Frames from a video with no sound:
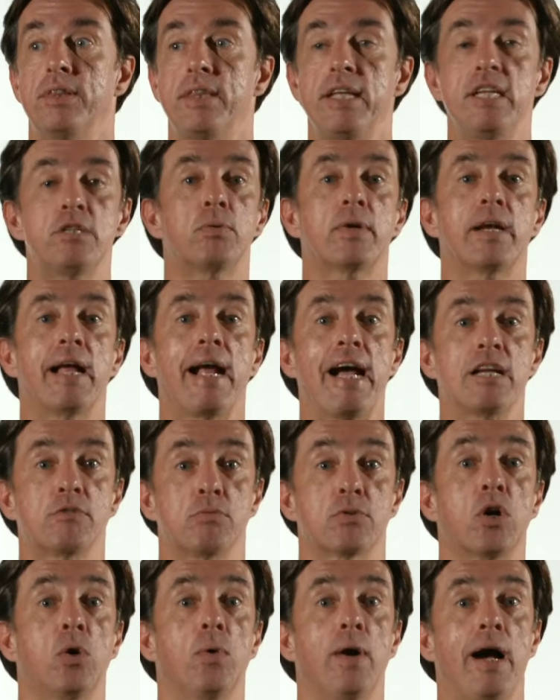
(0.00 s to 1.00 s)
these guys
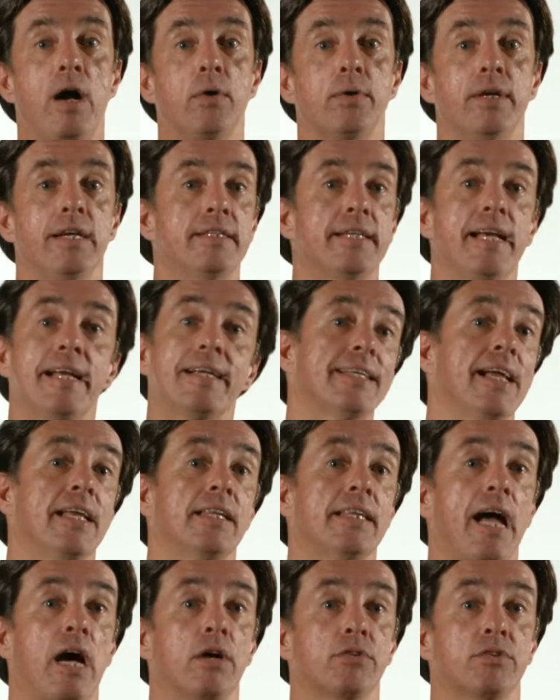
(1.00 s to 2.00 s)
would go out and take
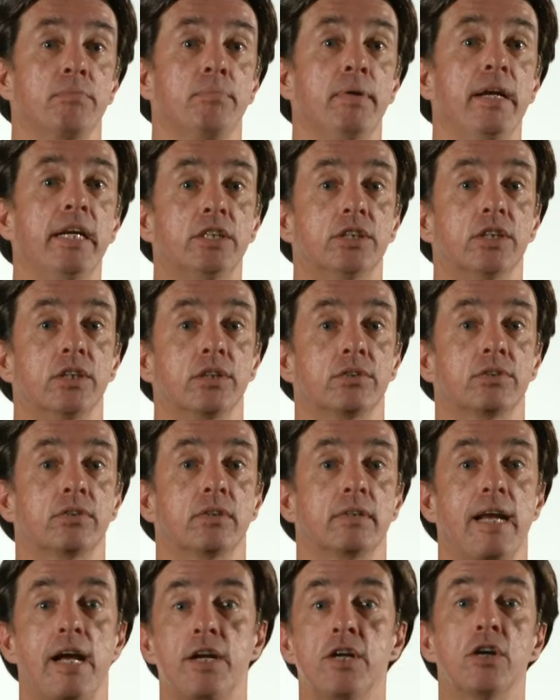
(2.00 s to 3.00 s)
10,000 pictures.
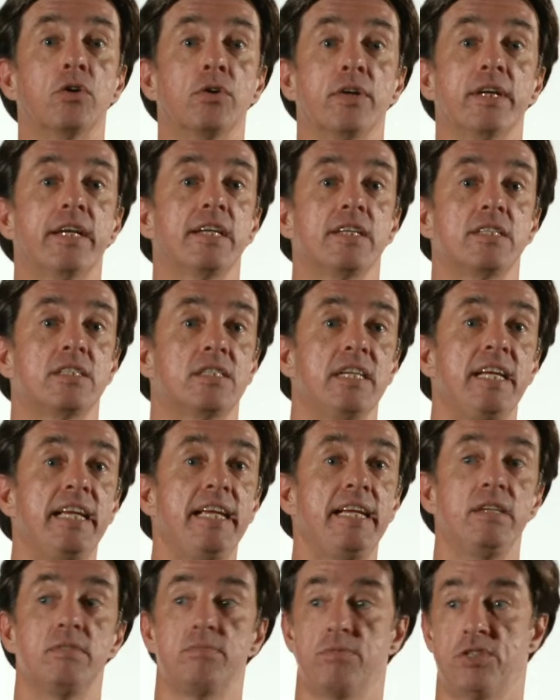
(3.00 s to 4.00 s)
Now, you're only going to
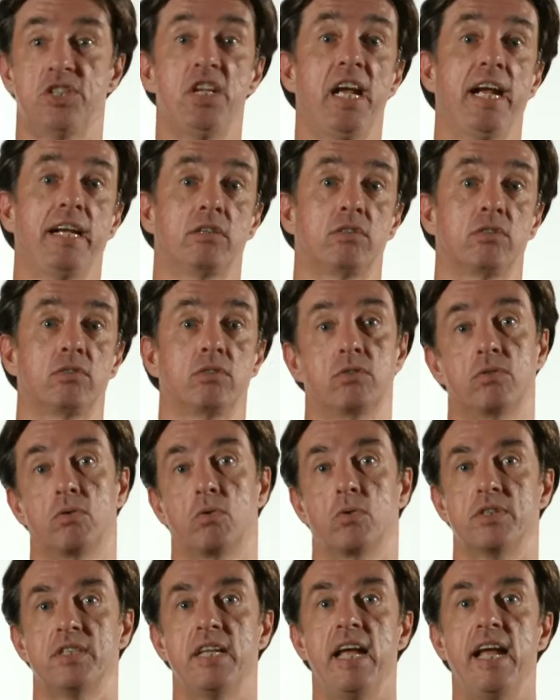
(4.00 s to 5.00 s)
see six
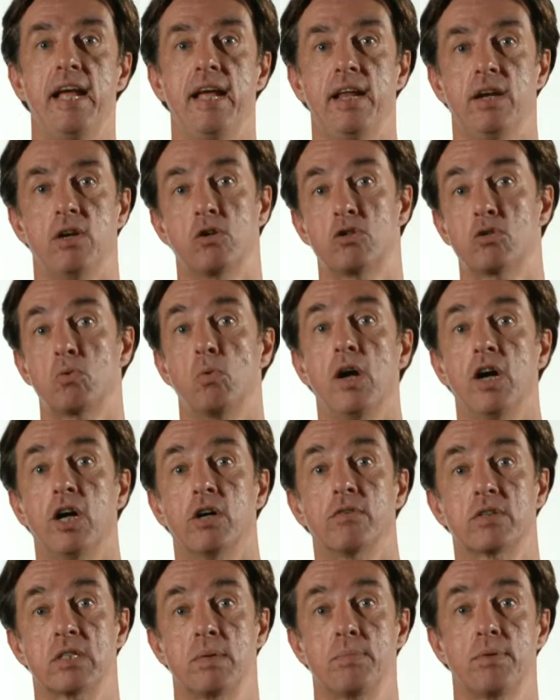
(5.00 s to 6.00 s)
or 10 or
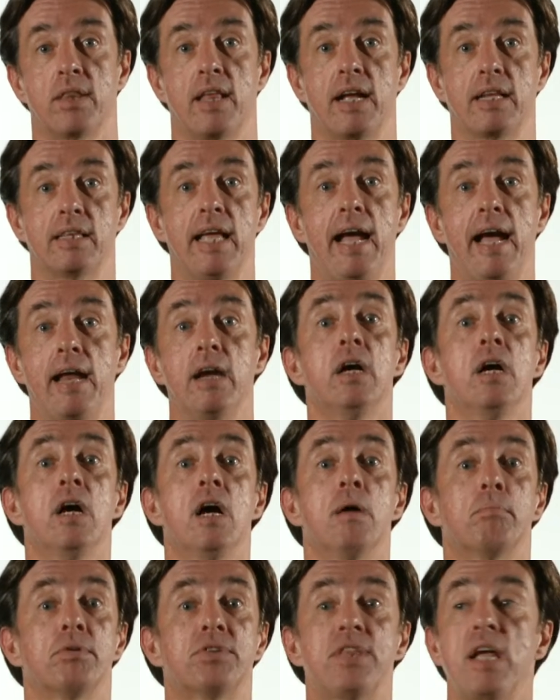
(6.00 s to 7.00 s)
12 or something like that,
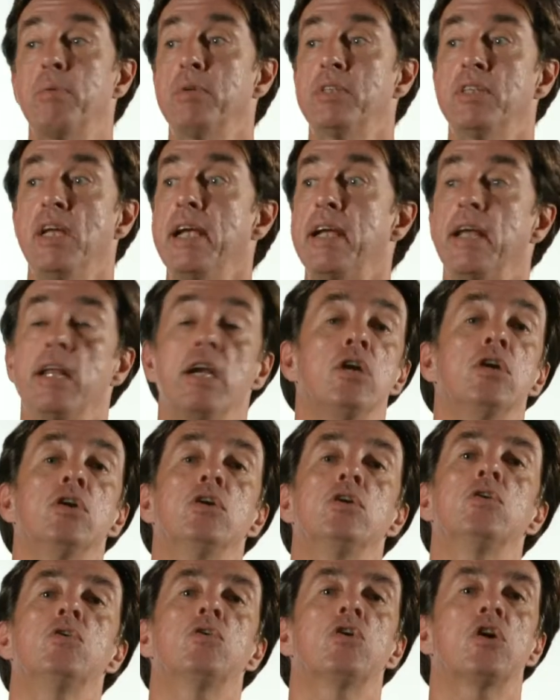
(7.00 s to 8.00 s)
but they would take an
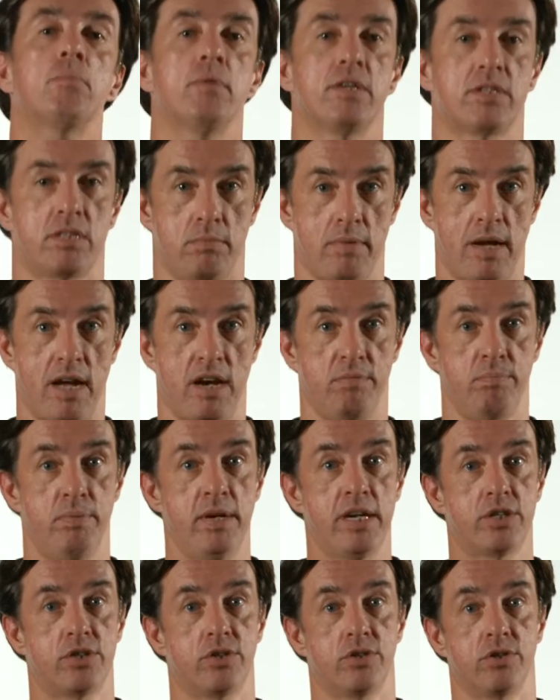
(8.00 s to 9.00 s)
enormous amount of
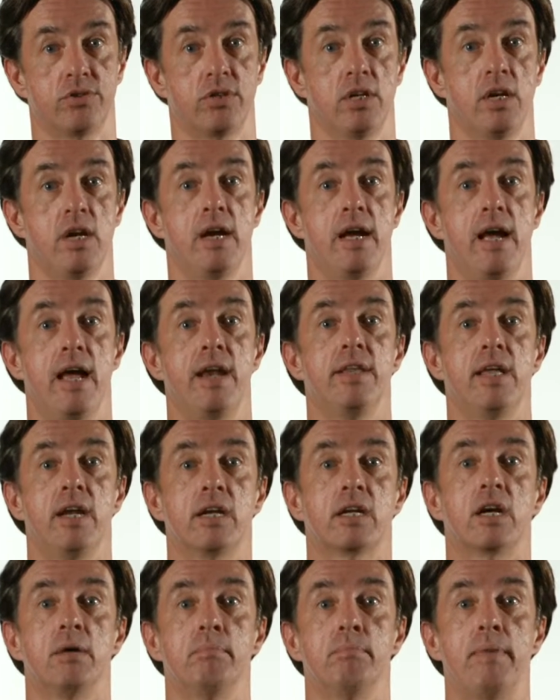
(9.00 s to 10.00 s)
pictures and
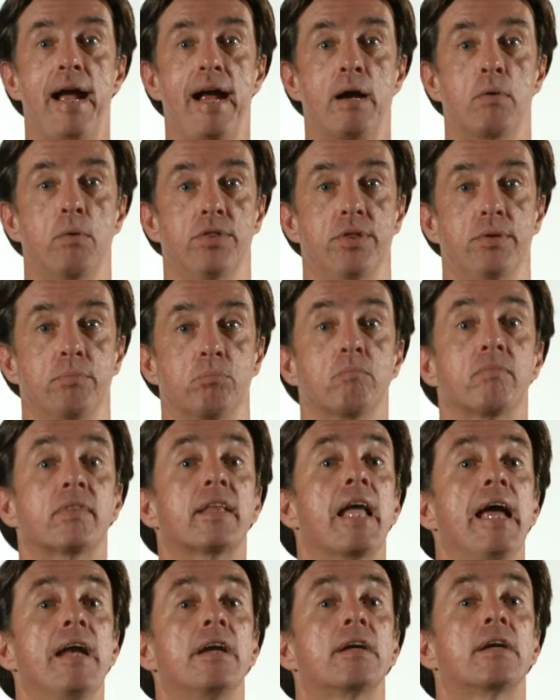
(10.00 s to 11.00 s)
then come back with them
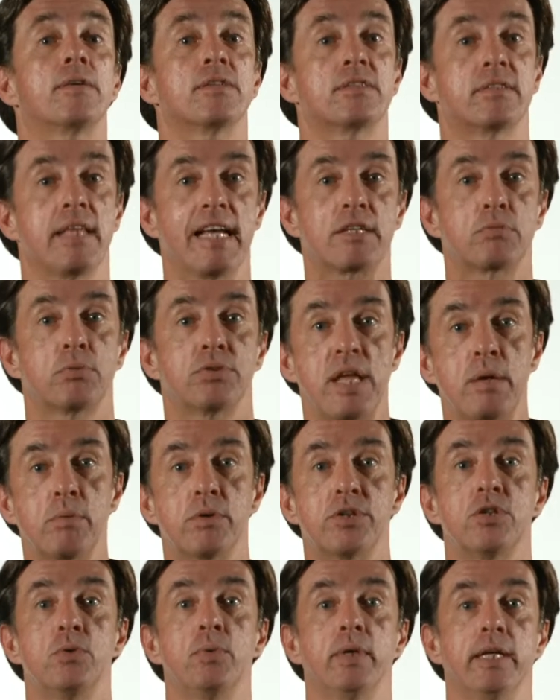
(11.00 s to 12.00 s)
and because that's what they
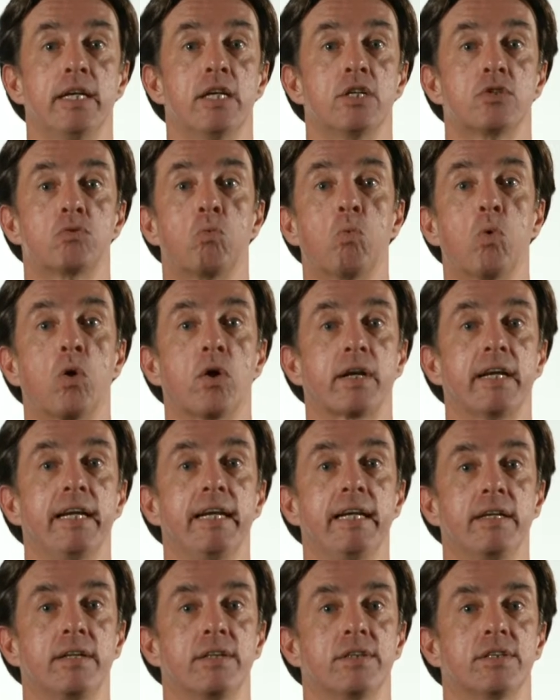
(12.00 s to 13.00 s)
were doing is
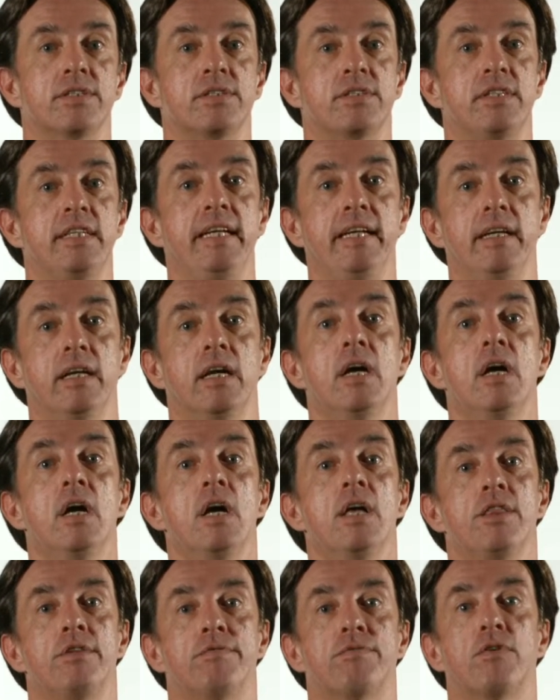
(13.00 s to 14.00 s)
working the scene
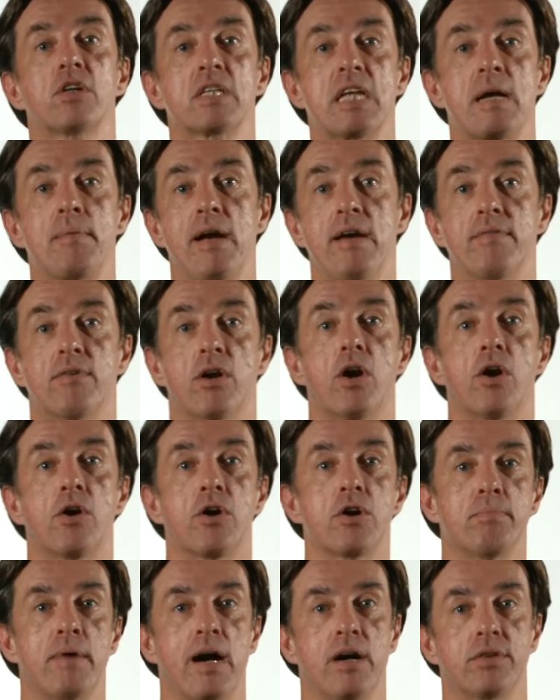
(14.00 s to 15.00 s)
the first time i ever
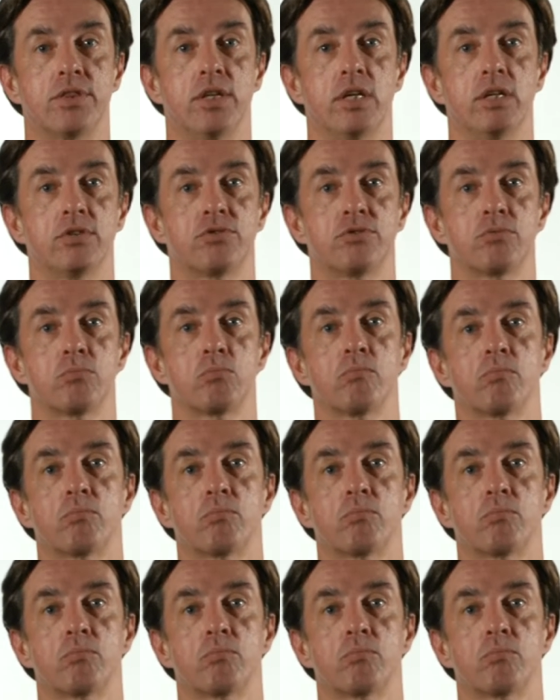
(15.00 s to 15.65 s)
heard about this